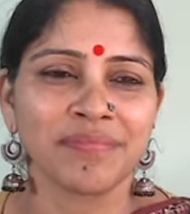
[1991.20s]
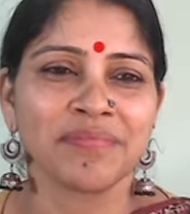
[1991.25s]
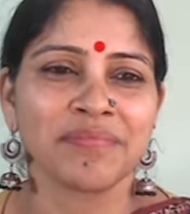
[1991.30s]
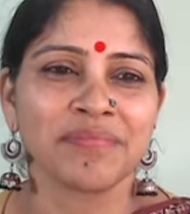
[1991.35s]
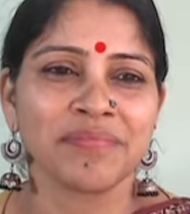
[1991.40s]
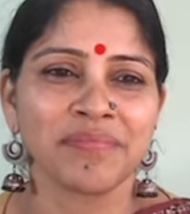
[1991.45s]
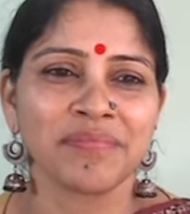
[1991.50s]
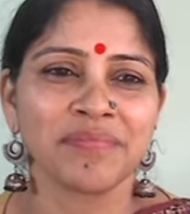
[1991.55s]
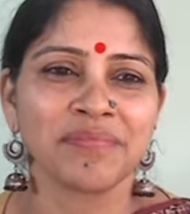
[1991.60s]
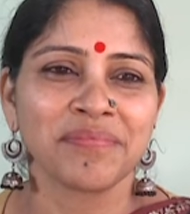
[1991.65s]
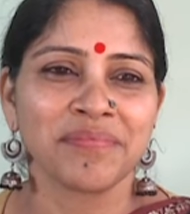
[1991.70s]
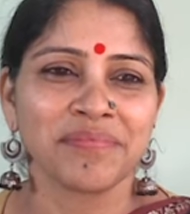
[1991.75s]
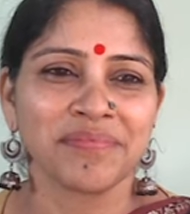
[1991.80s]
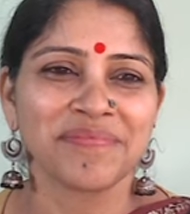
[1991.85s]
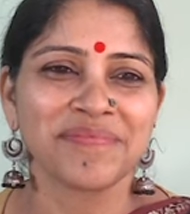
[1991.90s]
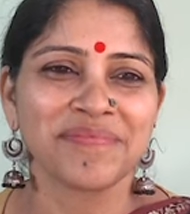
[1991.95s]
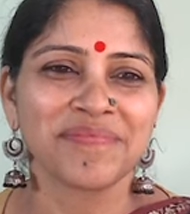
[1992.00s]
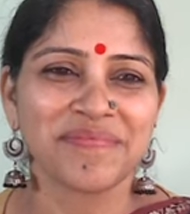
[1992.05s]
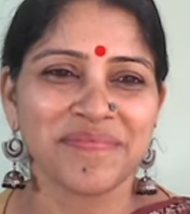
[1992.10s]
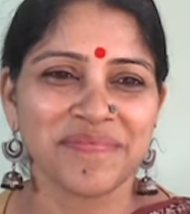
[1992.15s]

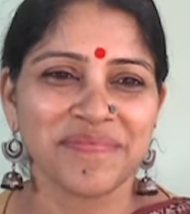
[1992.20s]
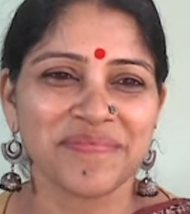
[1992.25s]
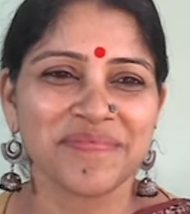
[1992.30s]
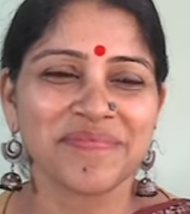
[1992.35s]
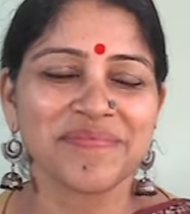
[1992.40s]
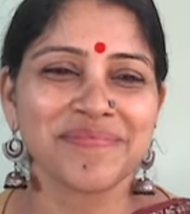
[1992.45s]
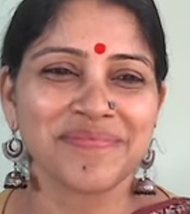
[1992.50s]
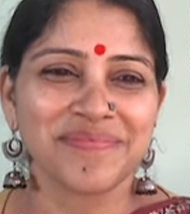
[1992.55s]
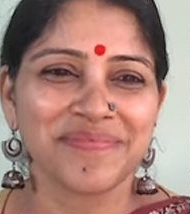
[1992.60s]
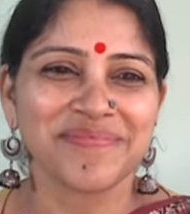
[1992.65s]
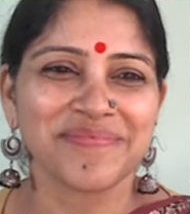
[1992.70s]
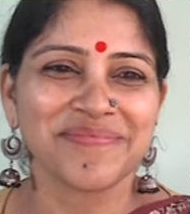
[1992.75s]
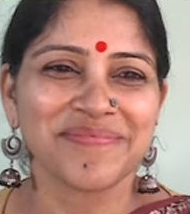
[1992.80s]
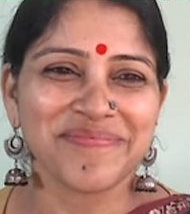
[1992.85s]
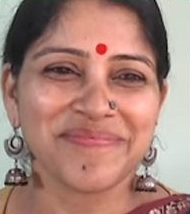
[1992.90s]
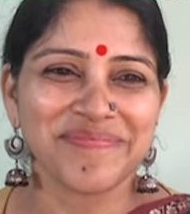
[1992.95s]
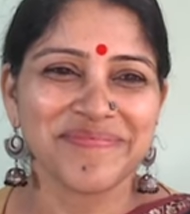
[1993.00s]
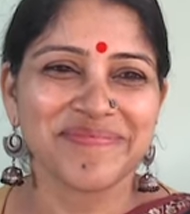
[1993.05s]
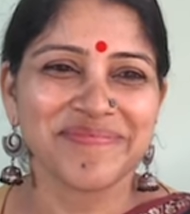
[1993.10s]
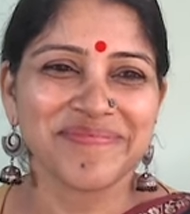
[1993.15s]

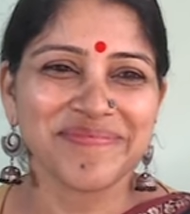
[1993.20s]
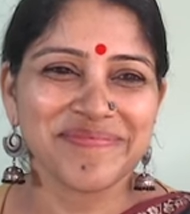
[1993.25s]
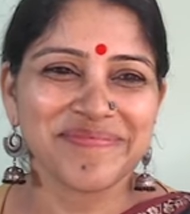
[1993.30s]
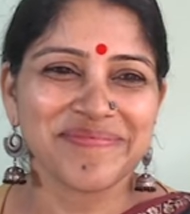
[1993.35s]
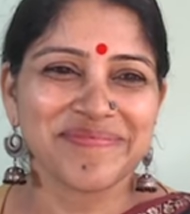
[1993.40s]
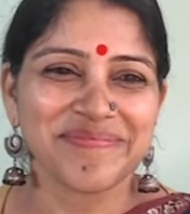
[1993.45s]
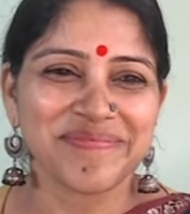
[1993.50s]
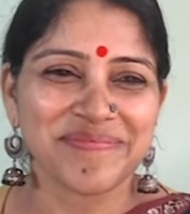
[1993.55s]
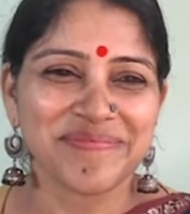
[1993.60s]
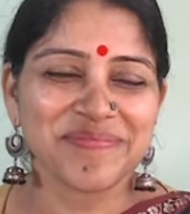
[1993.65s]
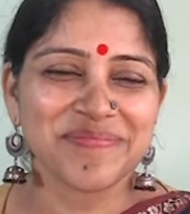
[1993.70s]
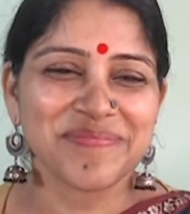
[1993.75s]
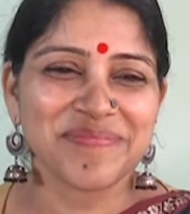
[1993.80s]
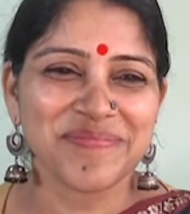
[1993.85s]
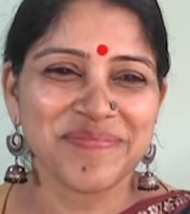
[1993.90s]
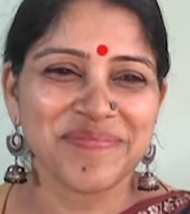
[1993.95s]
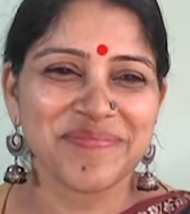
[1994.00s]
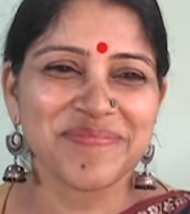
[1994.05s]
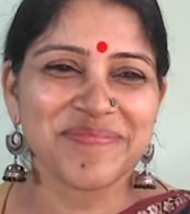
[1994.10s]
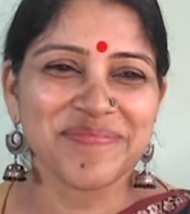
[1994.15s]

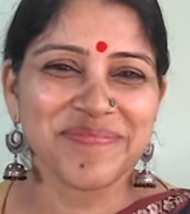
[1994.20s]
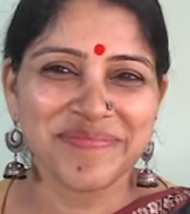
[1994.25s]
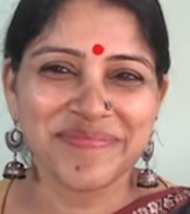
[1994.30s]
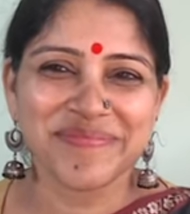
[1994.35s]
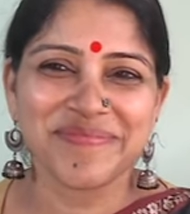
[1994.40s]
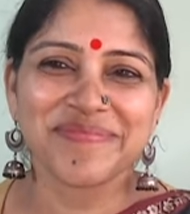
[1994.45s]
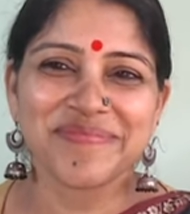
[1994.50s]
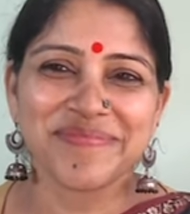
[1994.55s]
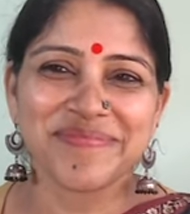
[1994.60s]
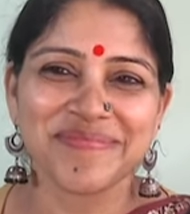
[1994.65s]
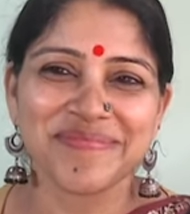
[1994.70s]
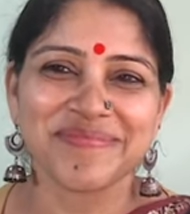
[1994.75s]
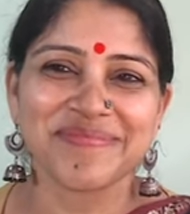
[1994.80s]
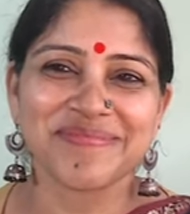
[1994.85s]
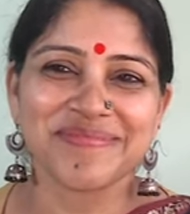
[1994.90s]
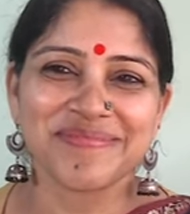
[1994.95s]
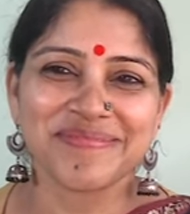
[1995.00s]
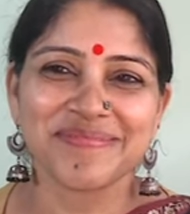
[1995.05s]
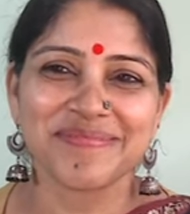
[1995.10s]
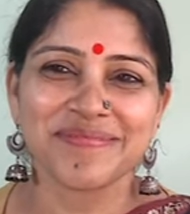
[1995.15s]

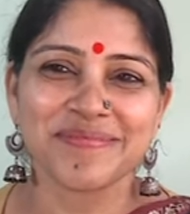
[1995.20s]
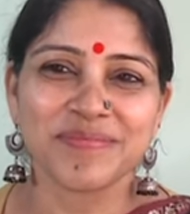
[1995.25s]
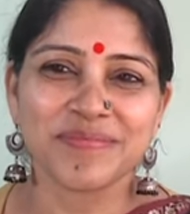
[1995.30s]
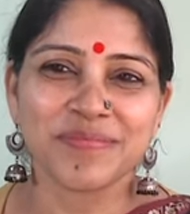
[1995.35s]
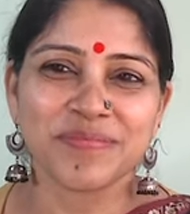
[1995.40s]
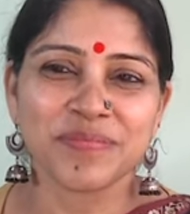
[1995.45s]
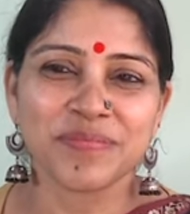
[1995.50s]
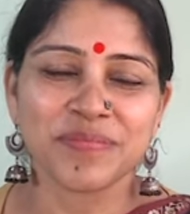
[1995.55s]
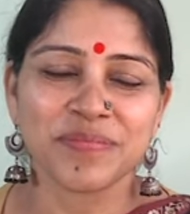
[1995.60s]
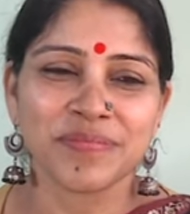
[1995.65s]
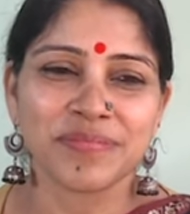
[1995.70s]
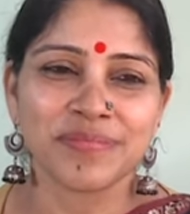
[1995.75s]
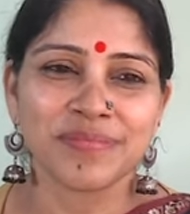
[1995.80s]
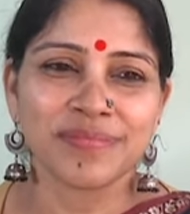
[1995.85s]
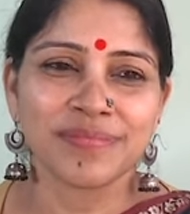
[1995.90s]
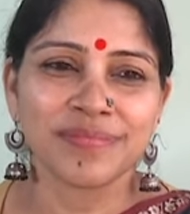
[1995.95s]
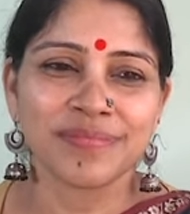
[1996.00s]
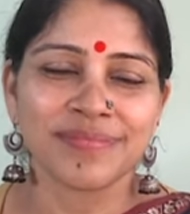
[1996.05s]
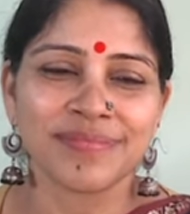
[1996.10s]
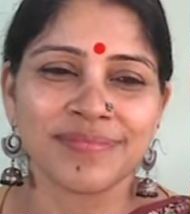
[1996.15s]

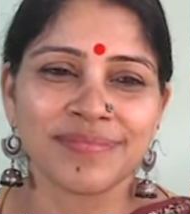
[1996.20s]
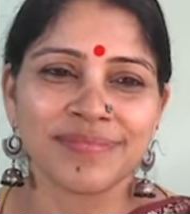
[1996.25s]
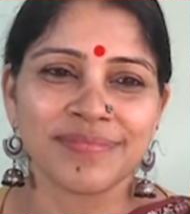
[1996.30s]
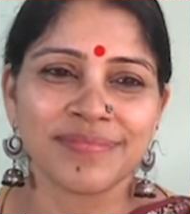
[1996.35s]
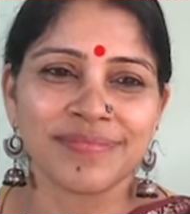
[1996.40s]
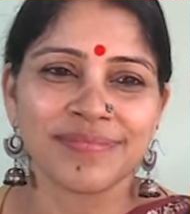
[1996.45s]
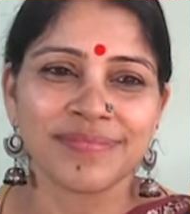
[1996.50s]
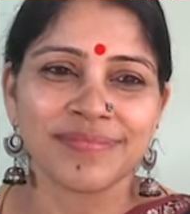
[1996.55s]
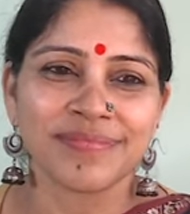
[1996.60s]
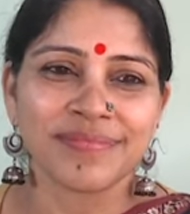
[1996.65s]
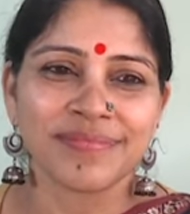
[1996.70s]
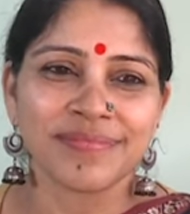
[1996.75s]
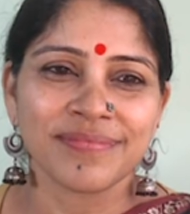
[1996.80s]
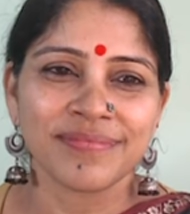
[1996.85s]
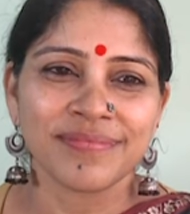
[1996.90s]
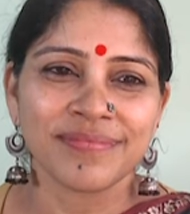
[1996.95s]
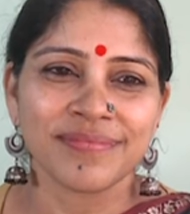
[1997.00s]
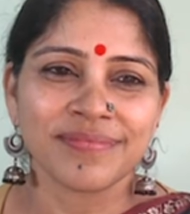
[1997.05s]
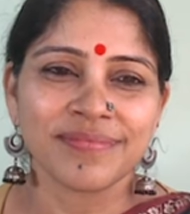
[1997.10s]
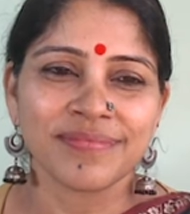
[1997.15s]

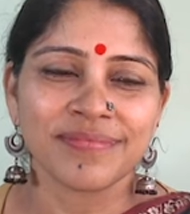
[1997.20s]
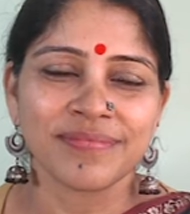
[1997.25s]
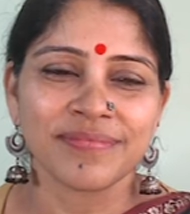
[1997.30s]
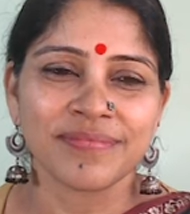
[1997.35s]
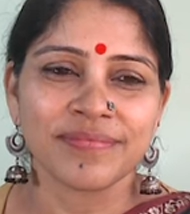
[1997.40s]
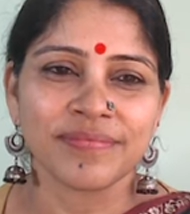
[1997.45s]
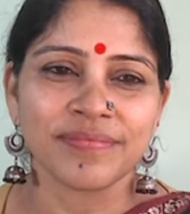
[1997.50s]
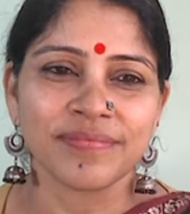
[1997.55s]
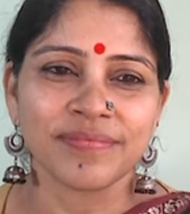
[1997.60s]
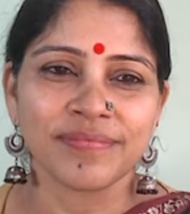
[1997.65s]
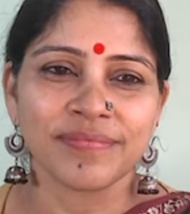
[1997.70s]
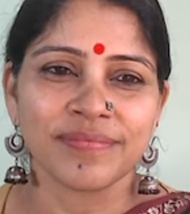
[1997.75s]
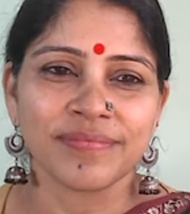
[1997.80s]
The person shown says nothing.